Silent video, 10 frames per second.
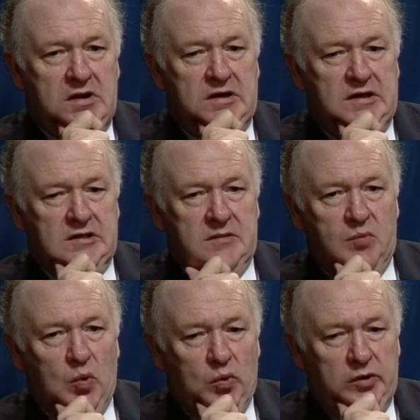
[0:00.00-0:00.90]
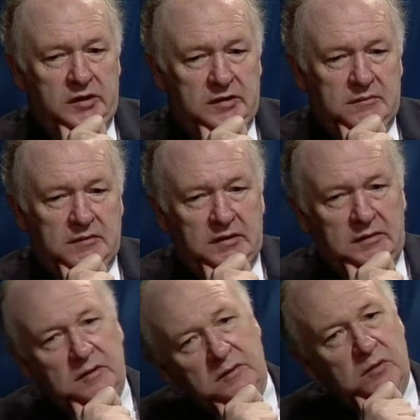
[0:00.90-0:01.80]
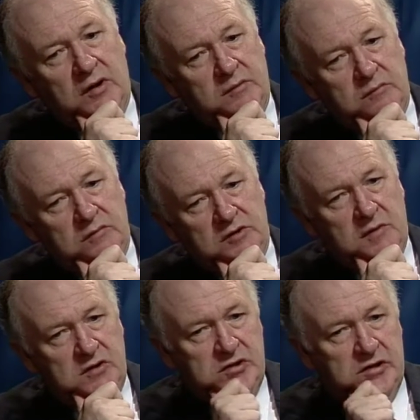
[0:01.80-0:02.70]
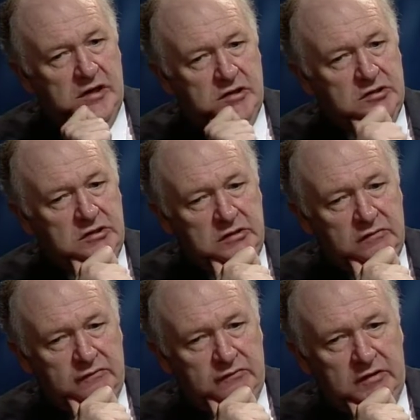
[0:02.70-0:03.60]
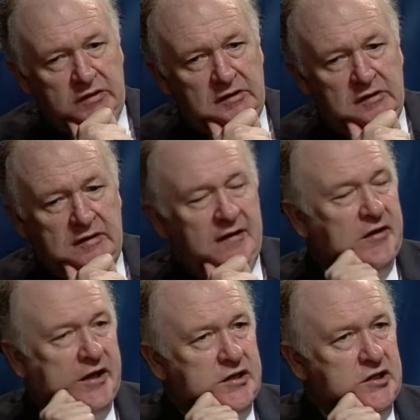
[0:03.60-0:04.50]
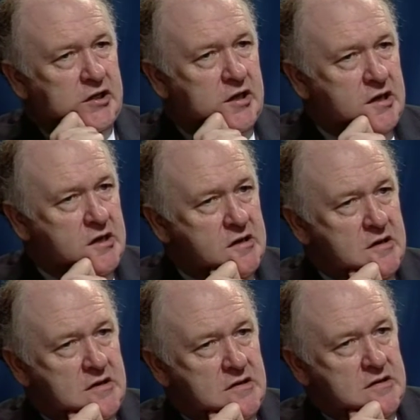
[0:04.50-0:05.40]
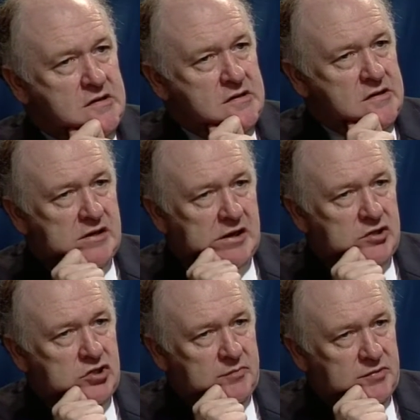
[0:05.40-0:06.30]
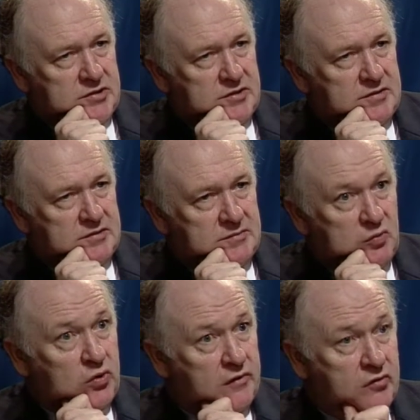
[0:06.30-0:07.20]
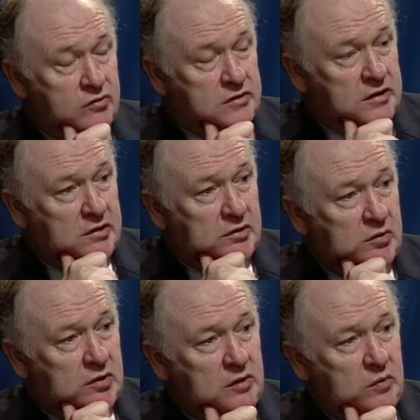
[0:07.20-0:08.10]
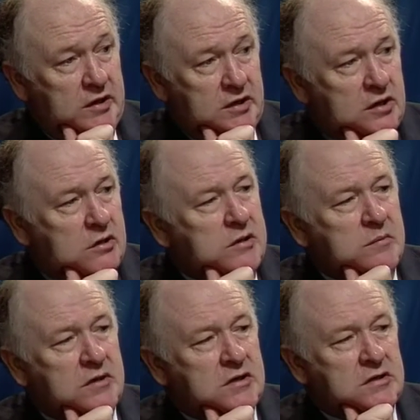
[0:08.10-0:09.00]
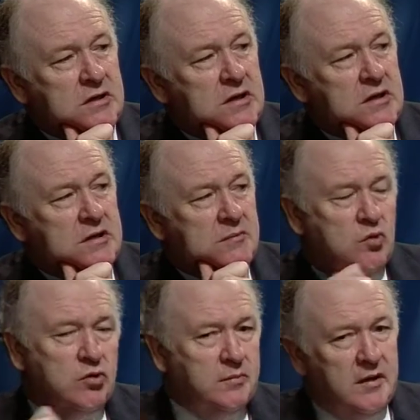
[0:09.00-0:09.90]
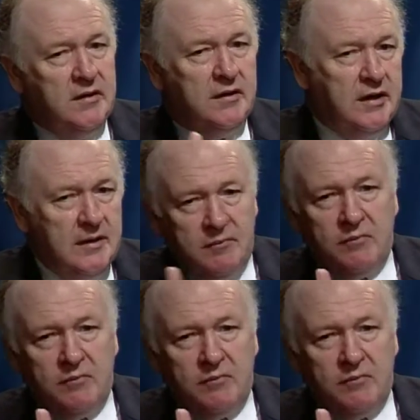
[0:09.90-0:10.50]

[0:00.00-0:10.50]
is important. I suppose the analogy of navigating a ship. It's important, of course, to know where you're going, but it's important to be able to